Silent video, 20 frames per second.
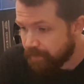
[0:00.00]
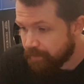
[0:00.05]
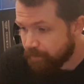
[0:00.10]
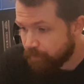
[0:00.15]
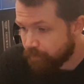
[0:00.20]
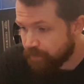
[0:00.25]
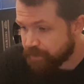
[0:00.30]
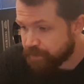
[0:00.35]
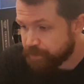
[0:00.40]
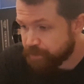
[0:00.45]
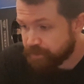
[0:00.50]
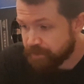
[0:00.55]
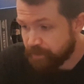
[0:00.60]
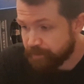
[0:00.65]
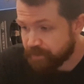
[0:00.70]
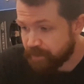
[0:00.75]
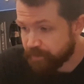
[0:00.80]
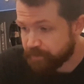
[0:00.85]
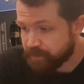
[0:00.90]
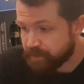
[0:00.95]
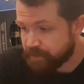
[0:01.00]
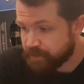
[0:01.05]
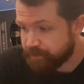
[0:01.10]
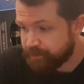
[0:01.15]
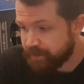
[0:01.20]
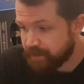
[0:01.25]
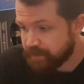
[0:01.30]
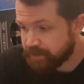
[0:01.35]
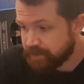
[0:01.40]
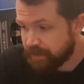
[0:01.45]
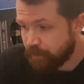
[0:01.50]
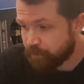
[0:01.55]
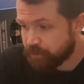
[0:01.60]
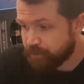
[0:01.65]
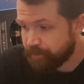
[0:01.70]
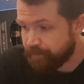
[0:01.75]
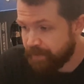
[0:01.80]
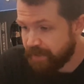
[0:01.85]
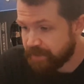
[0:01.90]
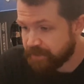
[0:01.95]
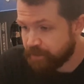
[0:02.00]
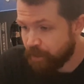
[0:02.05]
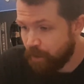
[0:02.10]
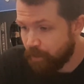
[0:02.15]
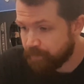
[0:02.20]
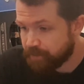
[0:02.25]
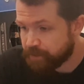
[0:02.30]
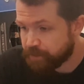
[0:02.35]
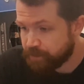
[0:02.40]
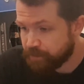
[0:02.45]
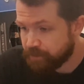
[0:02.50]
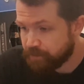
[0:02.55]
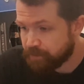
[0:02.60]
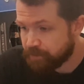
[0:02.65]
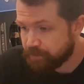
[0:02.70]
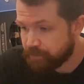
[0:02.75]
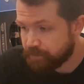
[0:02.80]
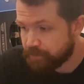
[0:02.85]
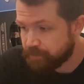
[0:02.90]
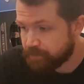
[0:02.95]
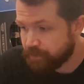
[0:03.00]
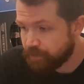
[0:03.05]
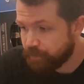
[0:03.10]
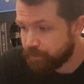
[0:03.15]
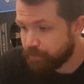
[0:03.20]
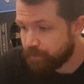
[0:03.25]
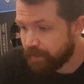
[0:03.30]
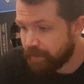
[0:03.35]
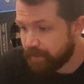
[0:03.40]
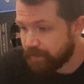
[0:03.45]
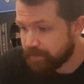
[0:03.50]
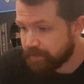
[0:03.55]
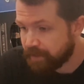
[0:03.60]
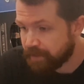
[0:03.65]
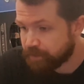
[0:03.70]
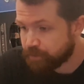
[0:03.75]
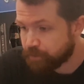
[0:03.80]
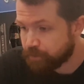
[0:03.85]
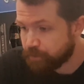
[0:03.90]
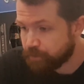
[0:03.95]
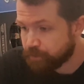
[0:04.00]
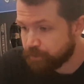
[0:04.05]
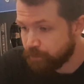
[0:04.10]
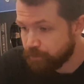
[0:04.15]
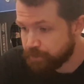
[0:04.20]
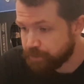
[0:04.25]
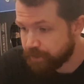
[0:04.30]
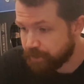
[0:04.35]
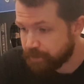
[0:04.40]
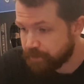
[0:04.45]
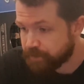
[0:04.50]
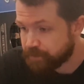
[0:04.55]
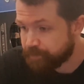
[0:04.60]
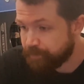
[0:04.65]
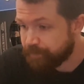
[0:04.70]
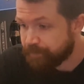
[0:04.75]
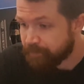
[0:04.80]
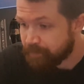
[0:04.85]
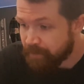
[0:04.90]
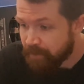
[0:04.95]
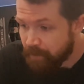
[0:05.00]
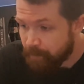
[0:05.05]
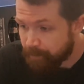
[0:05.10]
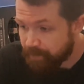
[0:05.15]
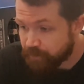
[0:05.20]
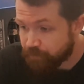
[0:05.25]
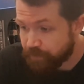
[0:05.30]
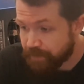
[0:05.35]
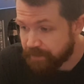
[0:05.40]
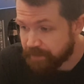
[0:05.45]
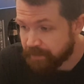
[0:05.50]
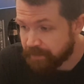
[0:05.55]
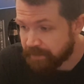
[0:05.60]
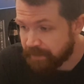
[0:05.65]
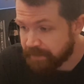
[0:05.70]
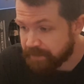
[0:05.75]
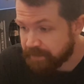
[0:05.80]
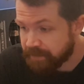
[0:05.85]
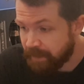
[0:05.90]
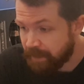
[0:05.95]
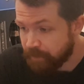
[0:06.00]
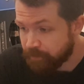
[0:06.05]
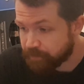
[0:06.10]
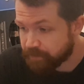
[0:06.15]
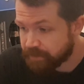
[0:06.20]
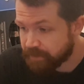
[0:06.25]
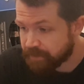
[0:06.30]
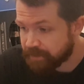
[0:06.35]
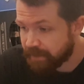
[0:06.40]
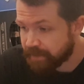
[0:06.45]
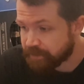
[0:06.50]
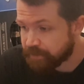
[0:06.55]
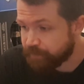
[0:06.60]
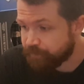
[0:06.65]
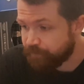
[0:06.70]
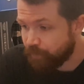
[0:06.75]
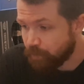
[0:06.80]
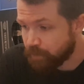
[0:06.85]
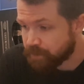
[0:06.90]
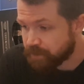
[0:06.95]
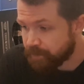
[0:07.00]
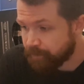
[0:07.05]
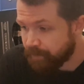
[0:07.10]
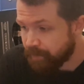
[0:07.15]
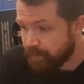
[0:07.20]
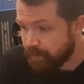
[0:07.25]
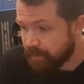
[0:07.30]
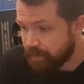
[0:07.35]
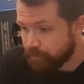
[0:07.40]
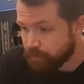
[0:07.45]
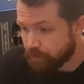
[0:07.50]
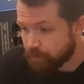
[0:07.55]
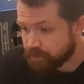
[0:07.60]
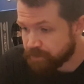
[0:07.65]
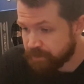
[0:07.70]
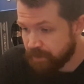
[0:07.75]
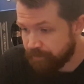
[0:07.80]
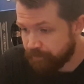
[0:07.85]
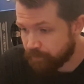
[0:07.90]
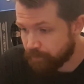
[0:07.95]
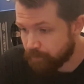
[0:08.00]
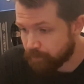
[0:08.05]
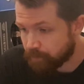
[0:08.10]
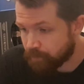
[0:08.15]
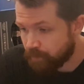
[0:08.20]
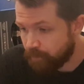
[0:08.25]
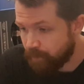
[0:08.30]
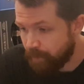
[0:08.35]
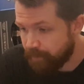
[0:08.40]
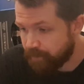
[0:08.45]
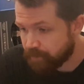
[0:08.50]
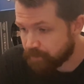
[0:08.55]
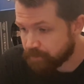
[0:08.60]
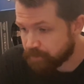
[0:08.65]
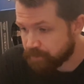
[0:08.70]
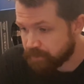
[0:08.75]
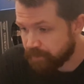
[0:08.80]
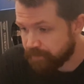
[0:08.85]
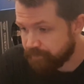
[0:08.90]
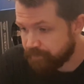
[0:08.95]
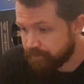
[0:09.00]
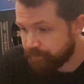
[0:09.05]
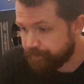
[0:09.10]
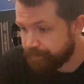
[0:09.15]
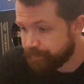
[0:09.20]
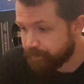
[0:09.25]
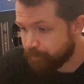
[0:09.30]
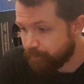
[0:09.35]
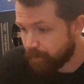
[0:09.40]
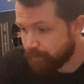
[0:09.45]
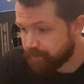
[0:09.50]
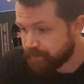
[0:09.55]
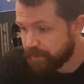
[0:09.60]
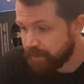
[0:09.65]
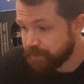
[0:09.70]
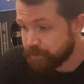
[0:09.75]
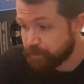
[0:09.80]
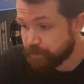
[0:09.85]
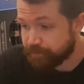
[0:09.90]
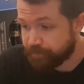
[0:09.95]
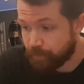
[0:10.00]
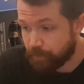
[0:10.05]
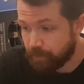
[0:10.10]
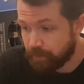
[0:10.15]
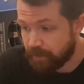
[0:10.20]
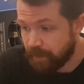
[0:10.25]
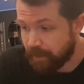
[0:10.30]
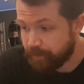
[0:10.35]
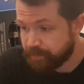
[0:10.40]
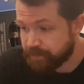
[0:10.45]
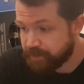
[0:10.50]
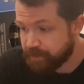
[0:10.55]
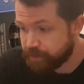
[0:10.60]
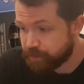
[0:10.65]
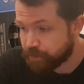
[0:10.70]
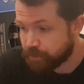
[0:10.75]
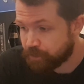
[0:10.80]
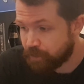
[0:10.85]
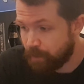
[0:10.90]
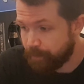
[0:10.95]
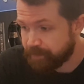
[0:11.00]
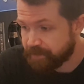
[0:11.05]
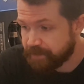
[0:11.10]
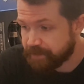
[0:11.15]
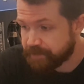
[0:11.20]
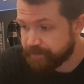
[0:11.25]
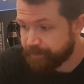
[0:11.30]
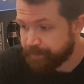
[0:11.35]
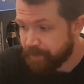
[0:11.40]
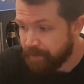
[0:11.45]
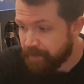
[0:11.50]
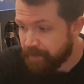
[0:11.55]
which sometimes spills out and pays homage to National Socialism. Between 1900 and 1940, he wrote several commemorative publications for Leipzig companies.